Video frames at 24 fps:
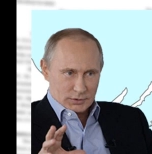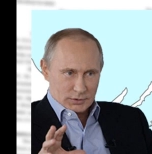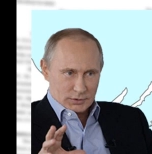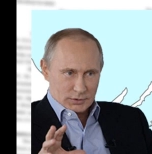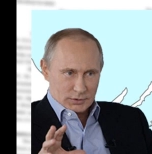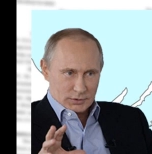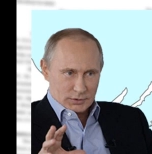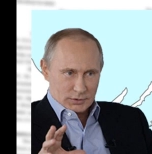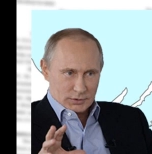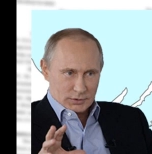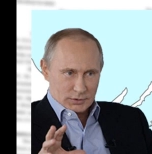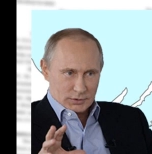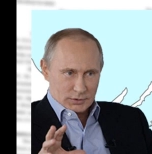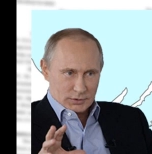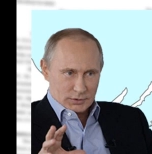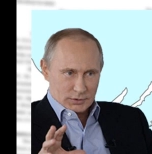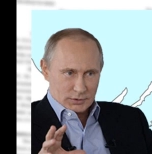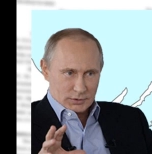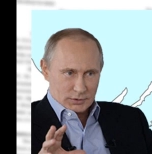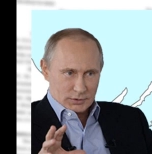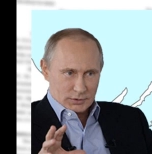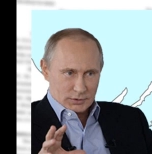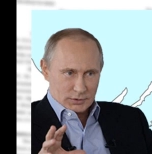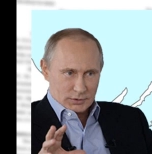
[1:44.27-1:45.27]

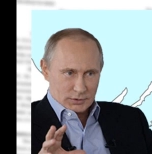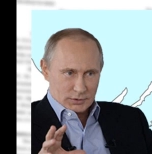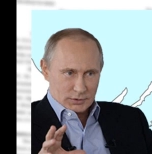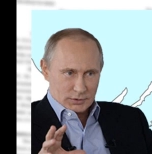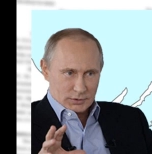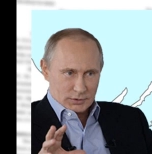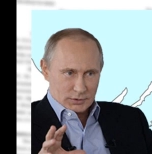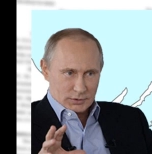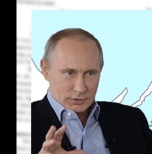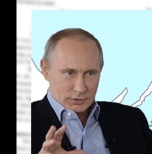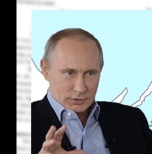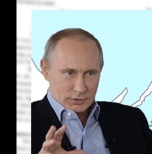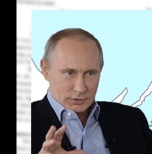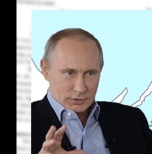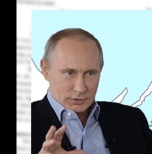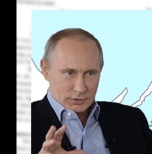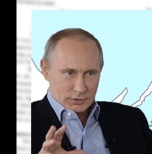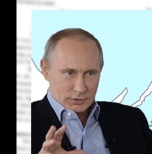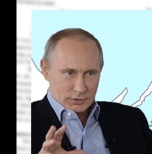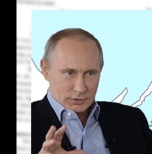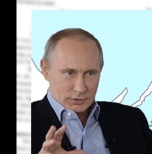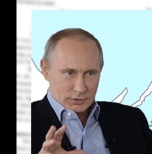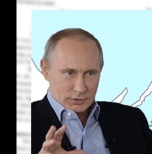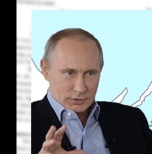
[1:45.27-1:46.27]

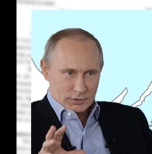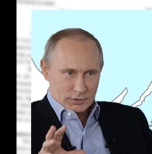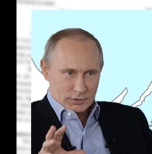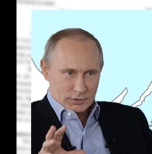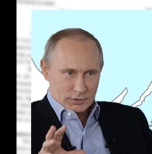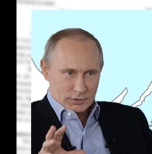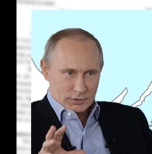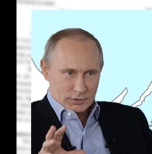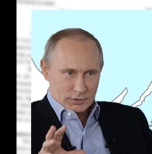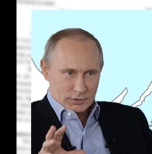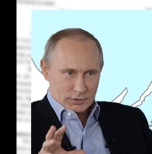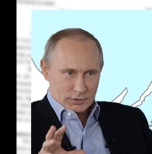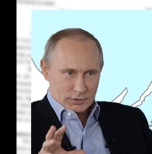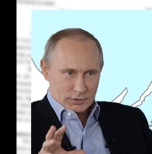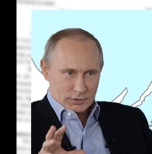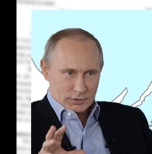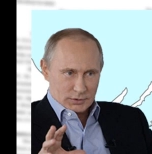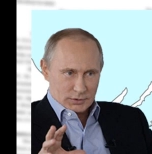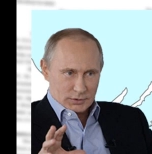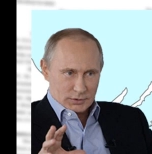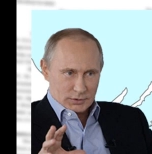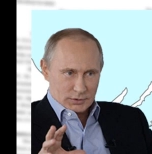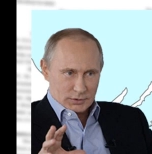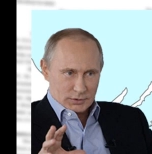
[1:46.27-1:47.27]

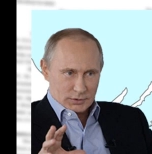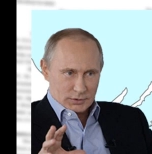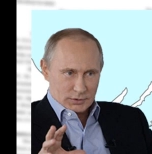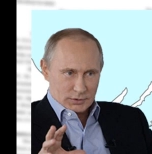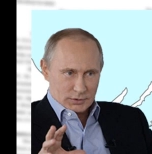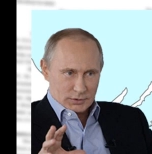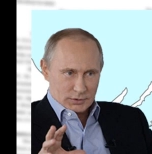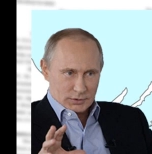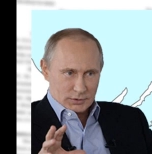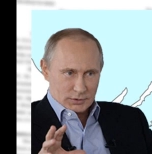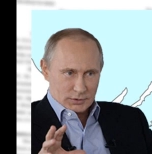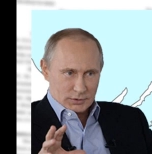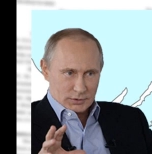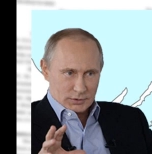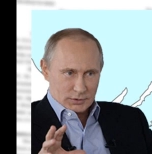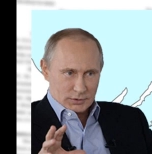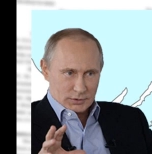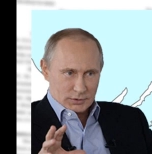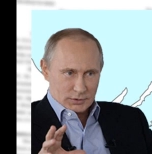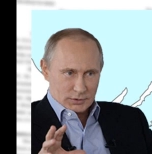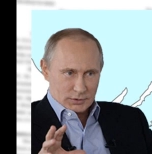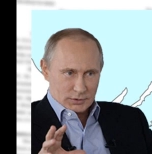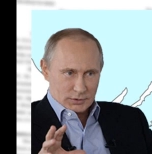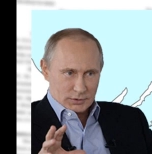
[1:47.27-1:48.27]

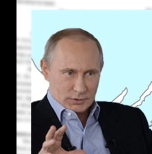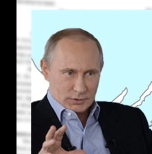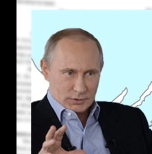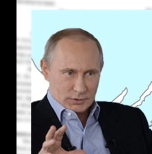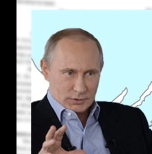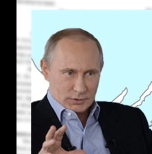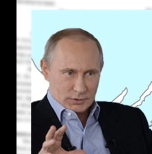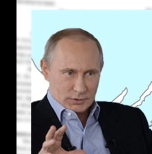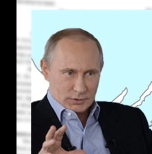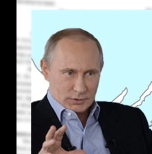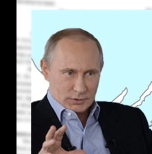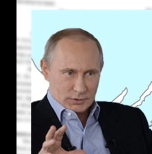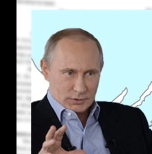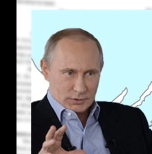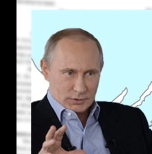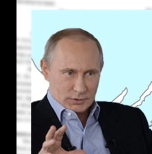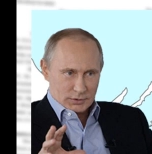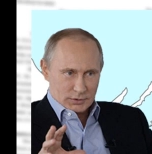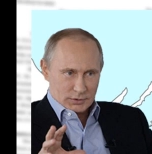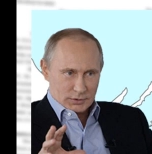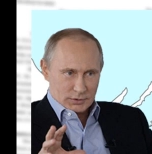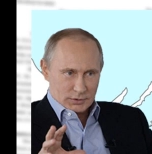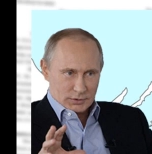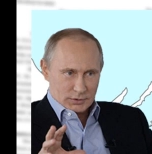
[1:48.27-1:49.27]

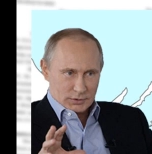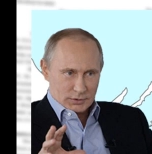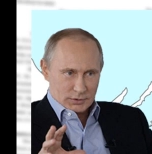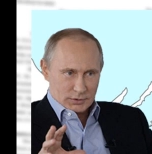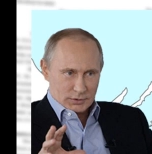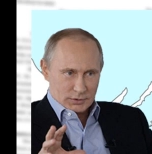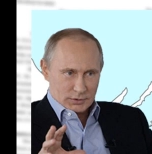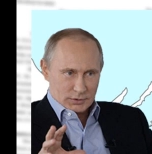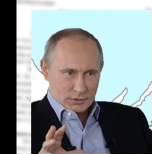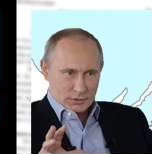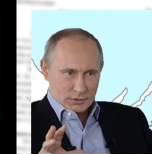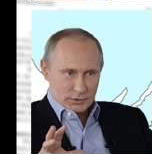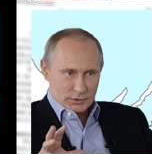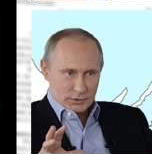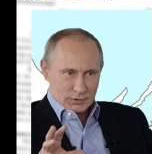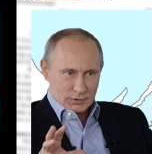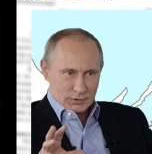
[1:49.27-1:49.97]
This is a still picture; no speech is visible.